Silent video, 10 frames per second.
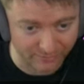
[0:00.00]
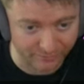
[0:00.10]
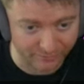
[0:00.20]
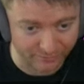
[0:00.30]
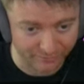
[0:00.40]

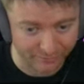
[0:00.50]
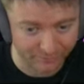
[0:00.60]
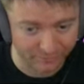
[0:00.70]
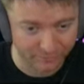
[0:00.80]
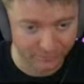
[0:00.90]

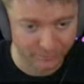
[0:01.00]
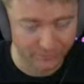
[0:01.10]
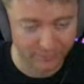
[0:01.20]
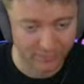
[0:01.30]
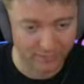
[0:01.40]

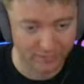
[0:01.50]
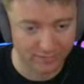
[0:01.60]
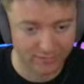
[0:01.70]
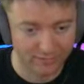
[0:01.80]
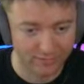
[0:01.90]

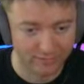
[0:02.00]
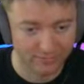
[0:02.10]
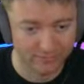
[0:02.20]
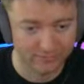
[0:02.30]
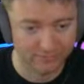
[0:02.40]
Nobody speaks.